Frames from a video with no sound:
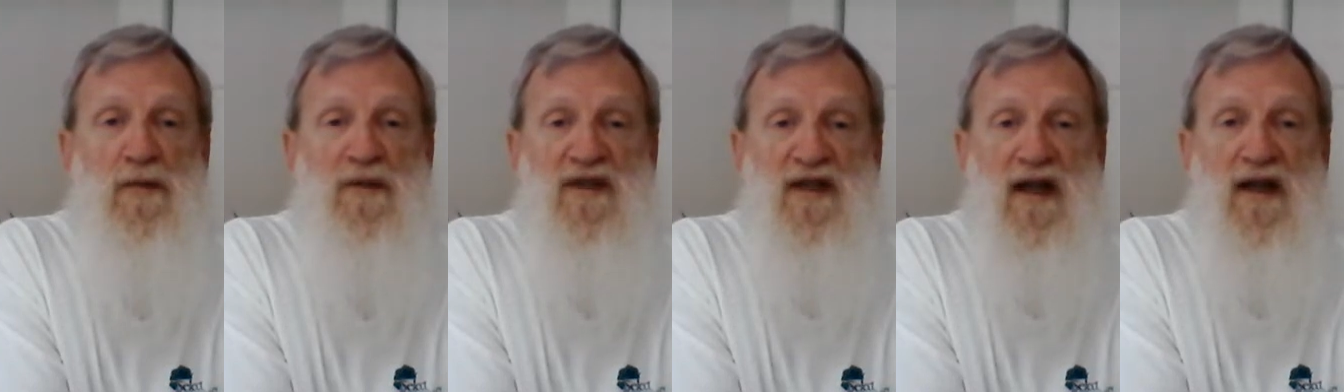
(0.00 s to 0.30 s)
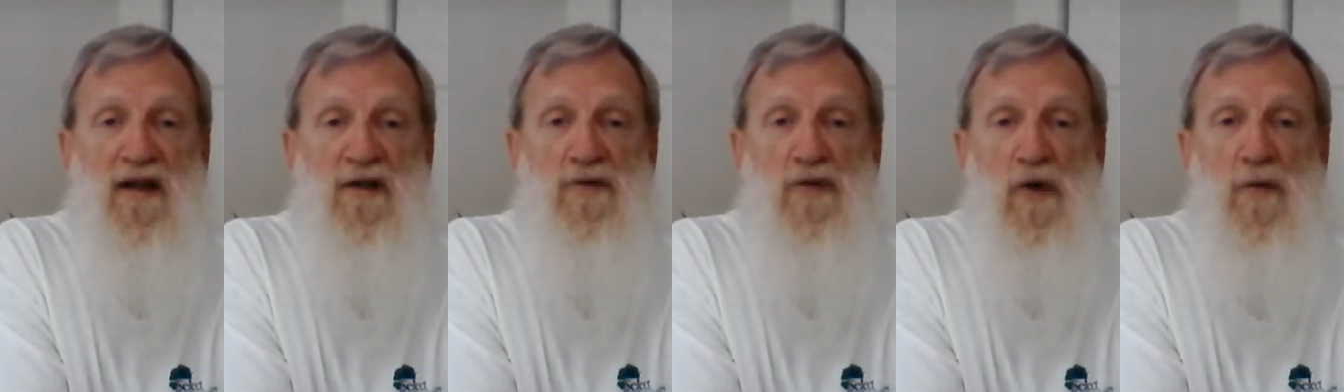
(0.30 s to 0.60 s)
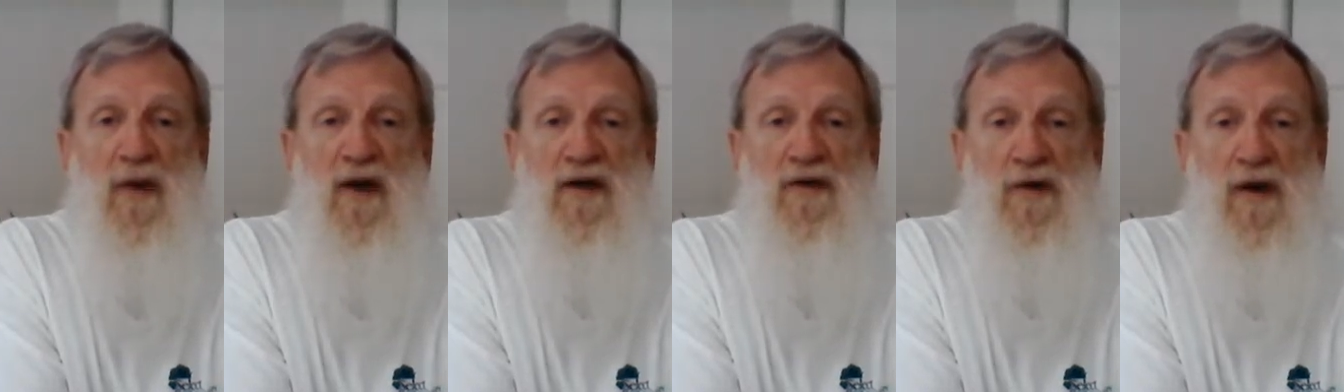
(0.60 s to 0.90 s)

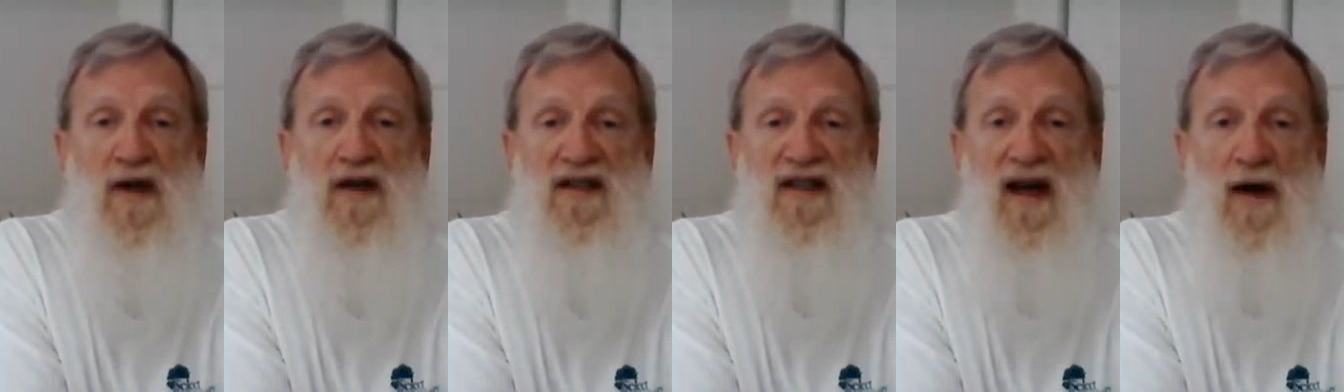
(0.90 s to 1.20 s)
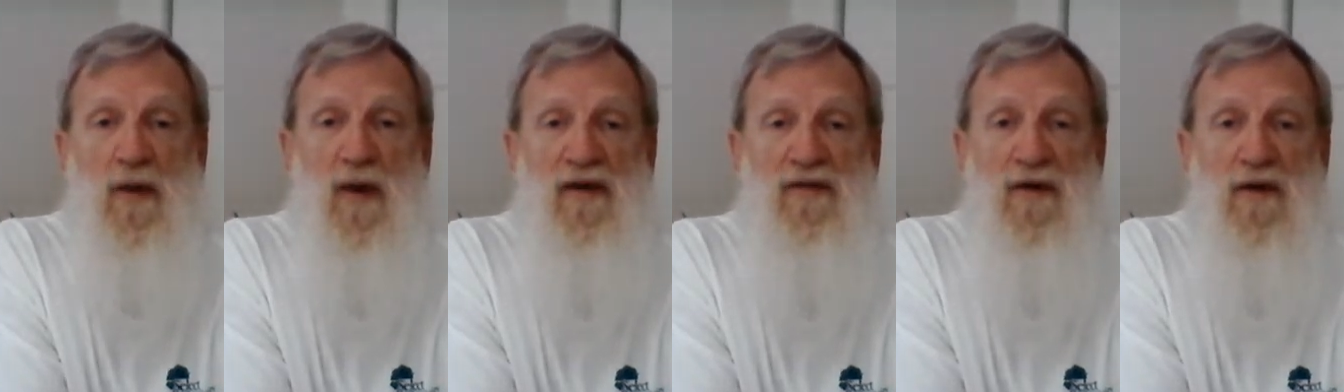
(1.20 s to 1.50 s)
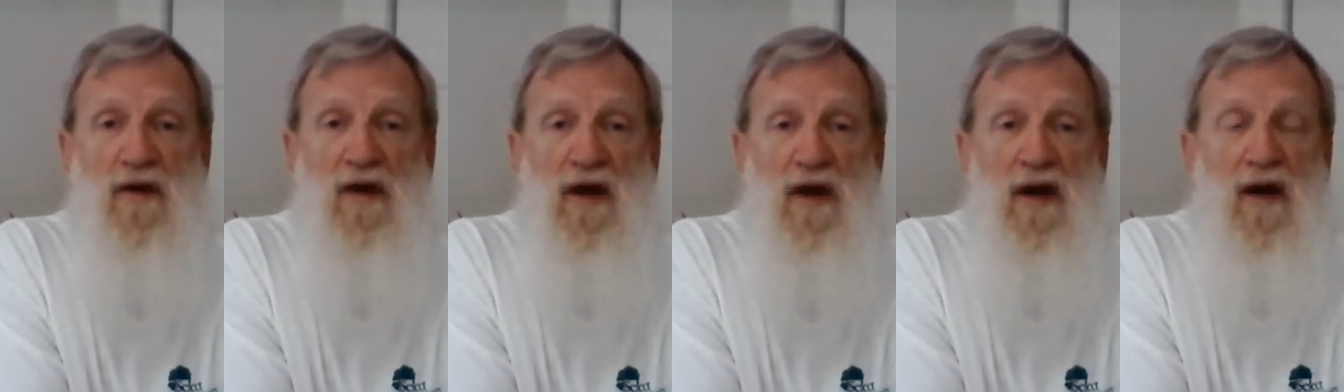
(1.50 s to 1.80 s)
psychotropic drugs.
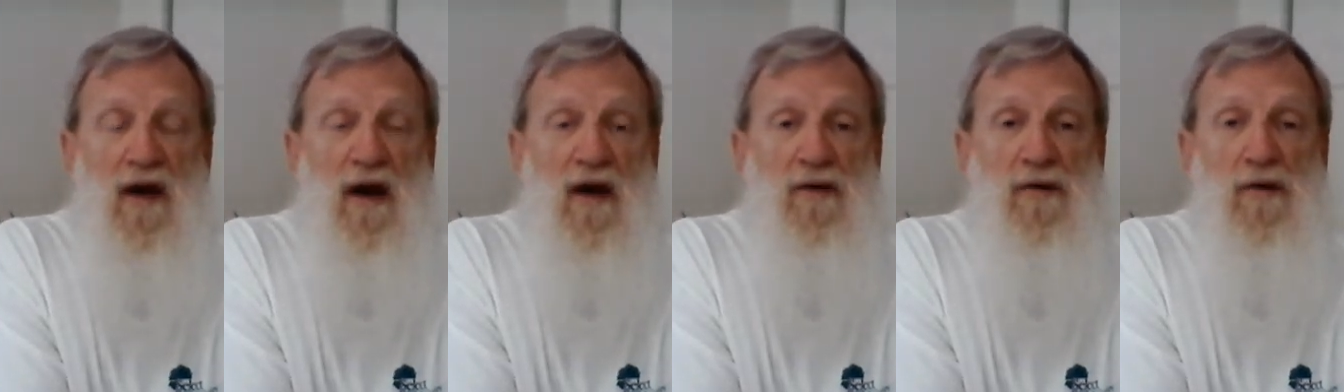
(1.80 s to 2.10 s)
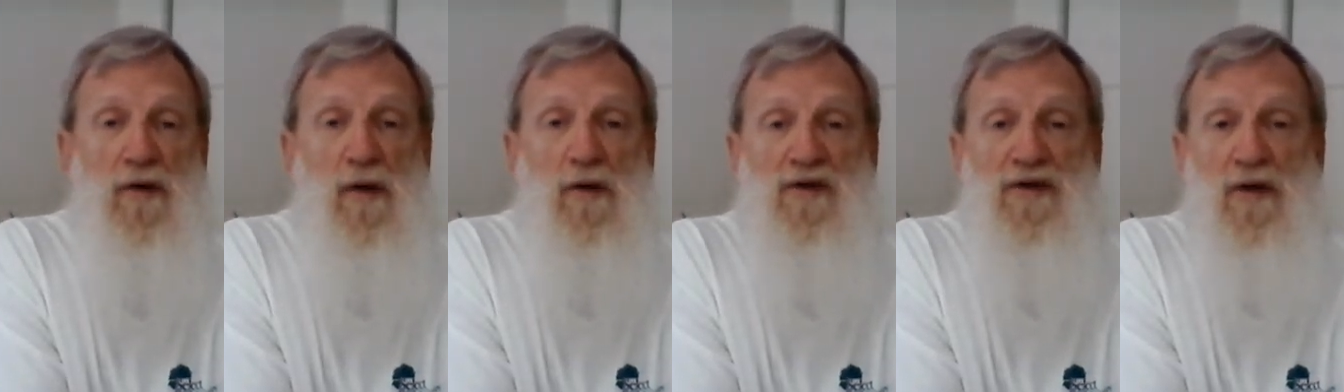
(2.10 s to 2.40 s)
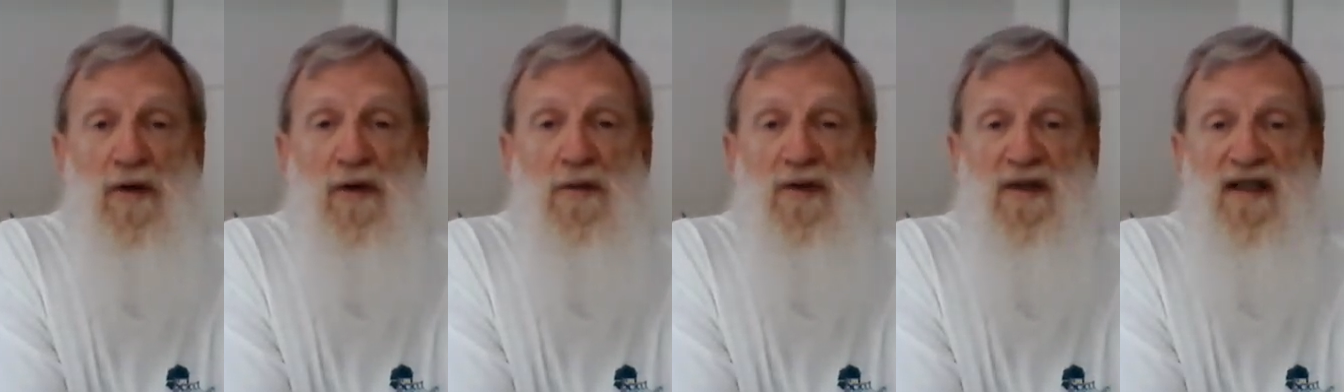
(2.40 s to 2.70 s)
However, under no
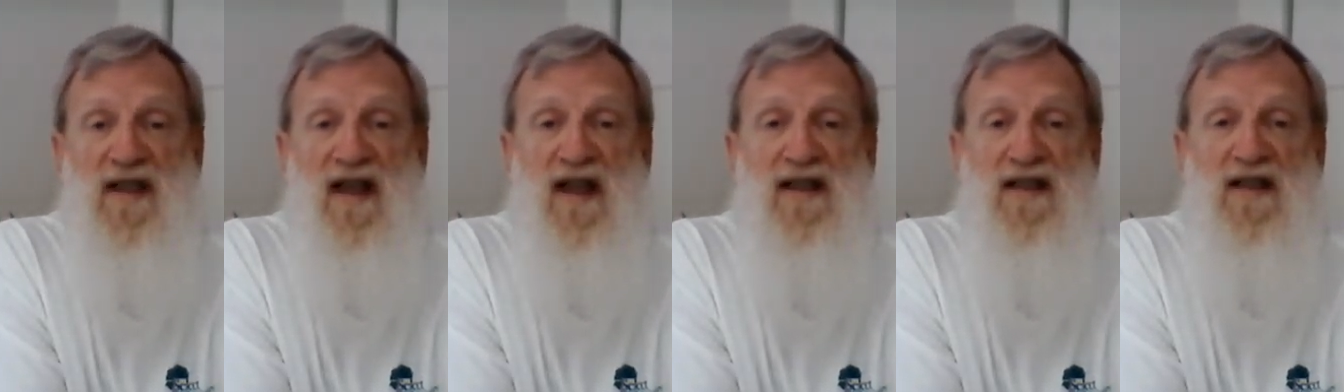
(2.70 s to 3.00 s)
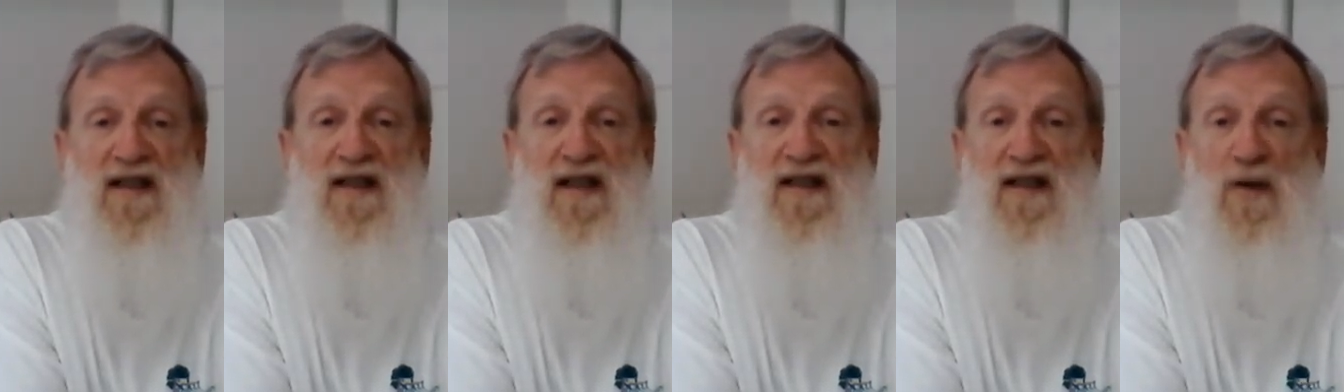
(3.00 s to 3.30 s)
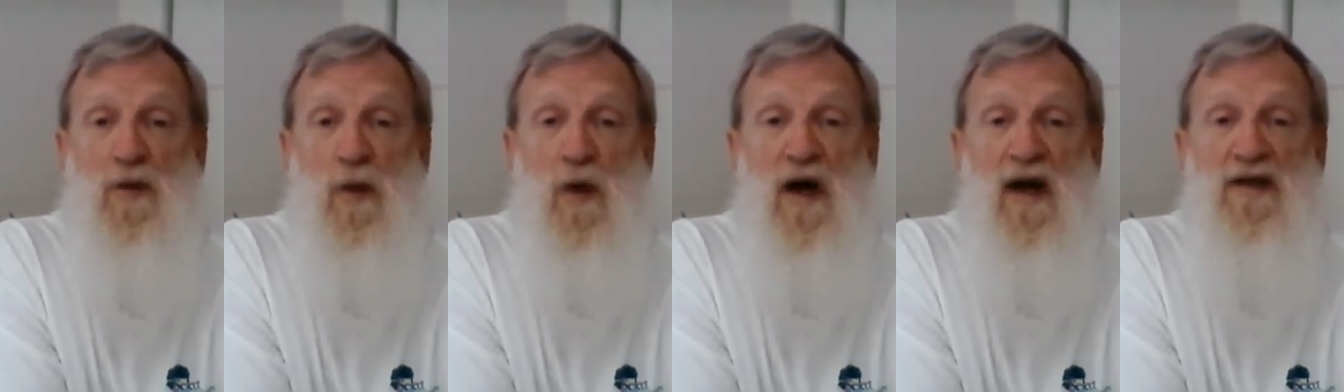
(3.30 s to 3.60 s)
circumstances is
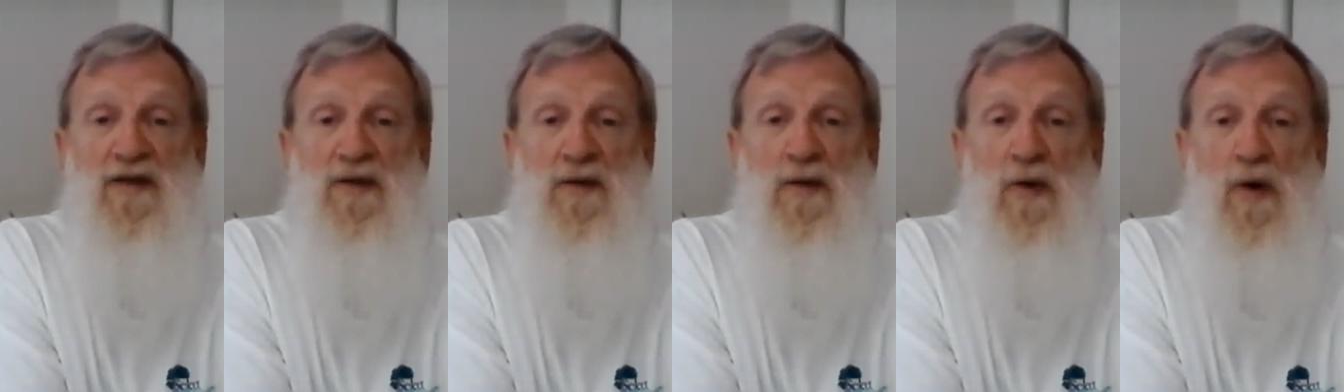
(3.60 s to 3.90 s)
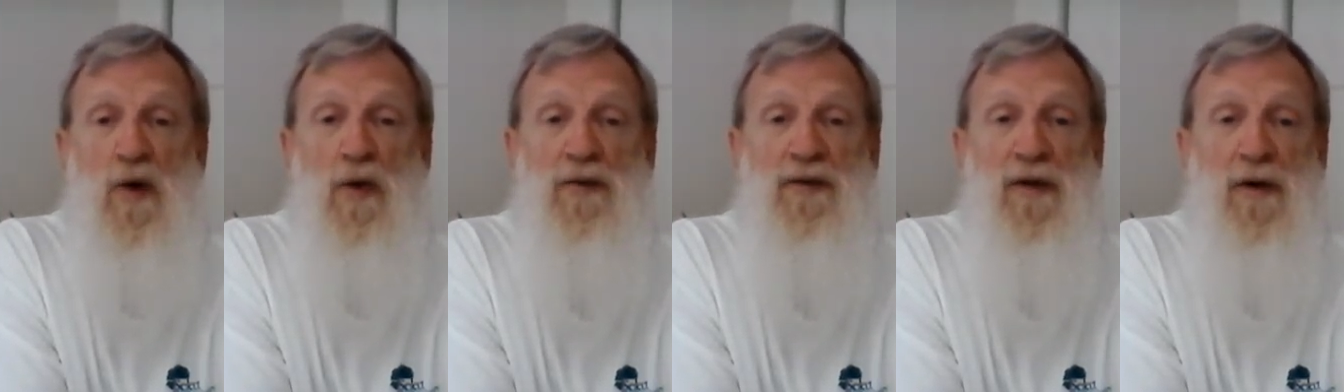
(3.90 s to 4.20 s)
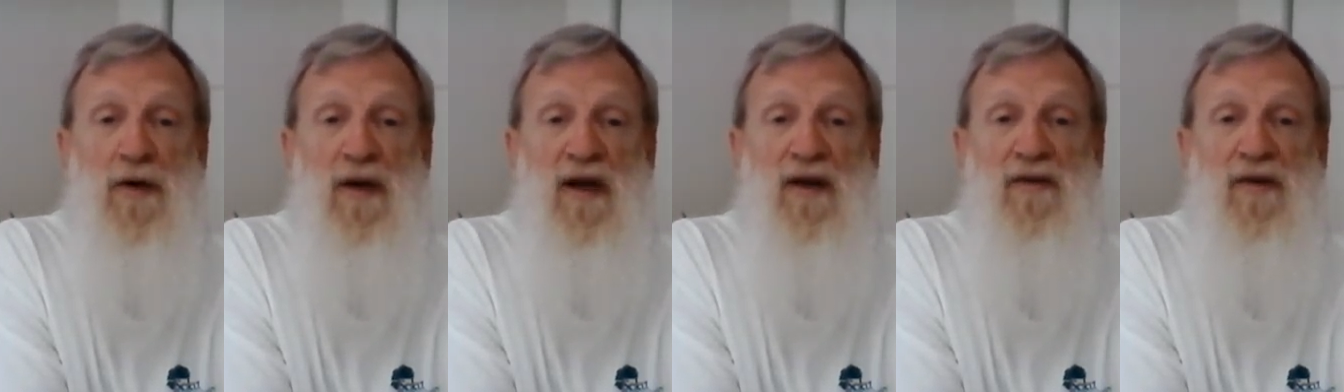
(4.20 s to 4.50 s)
it wise to cold
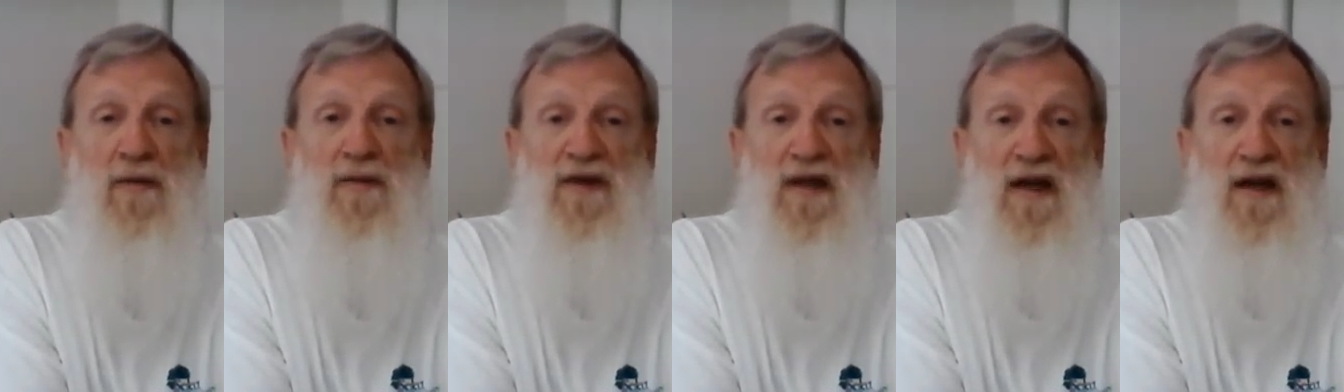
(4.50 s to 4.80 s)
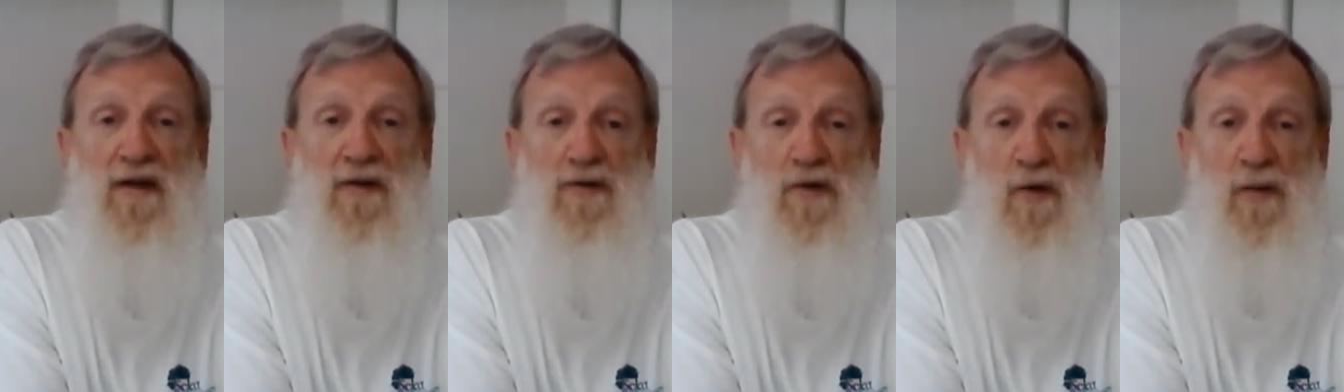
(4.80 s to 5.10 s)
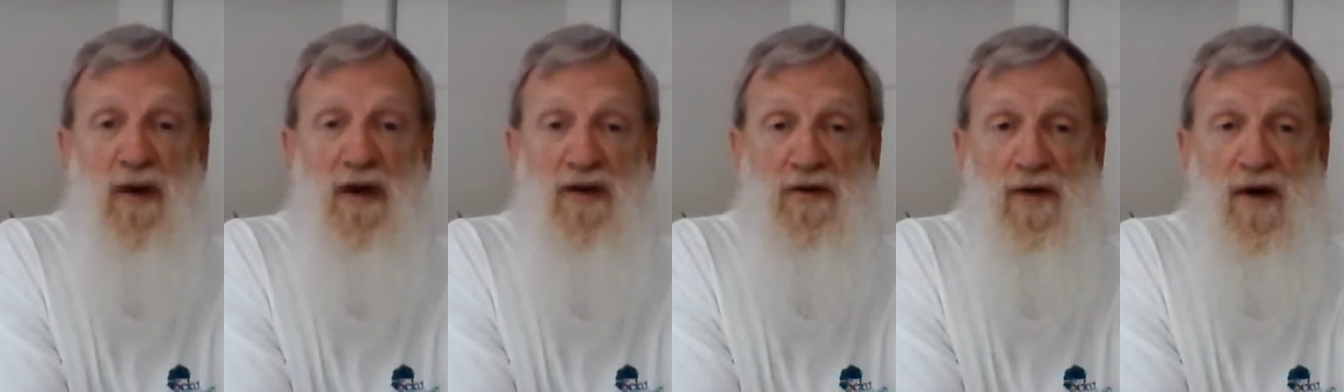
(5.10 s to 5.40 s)
turkey from
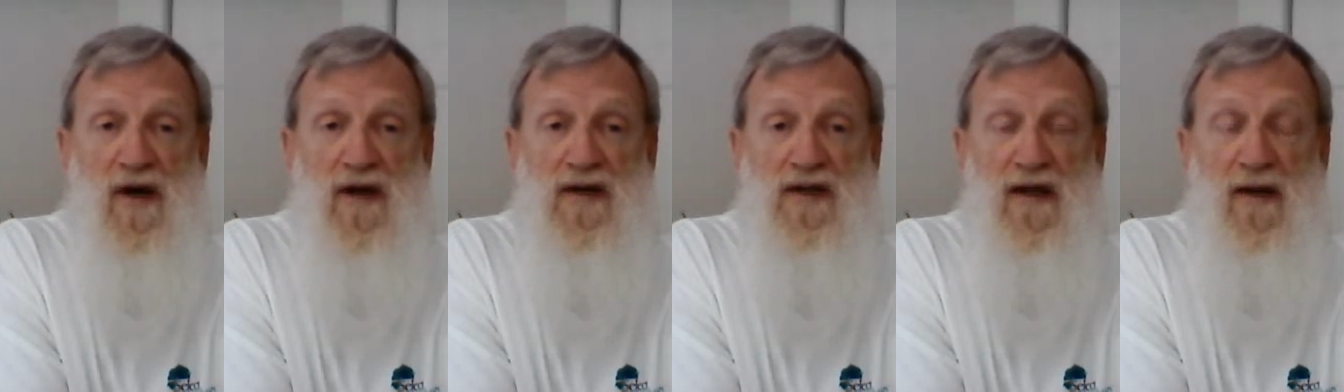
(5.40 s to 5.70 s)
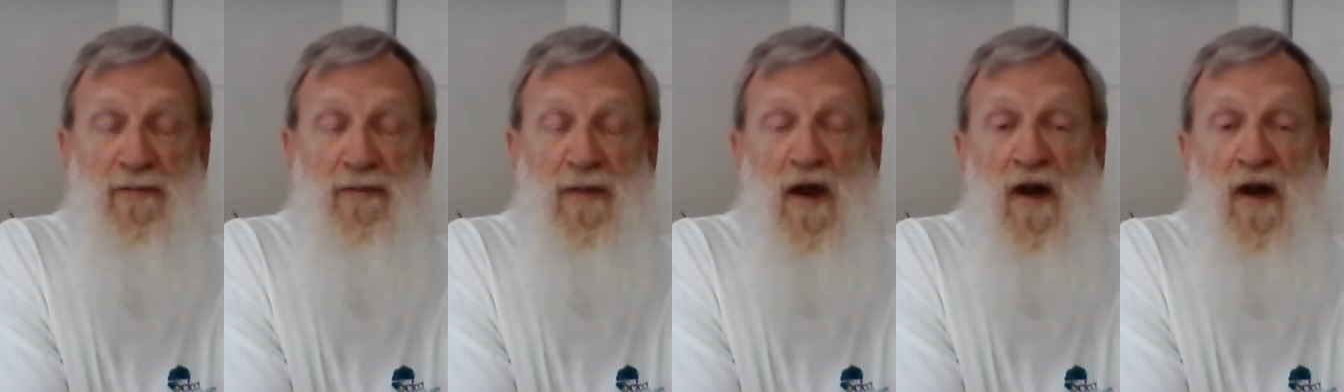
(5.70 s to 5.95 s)
psychotropic drugs.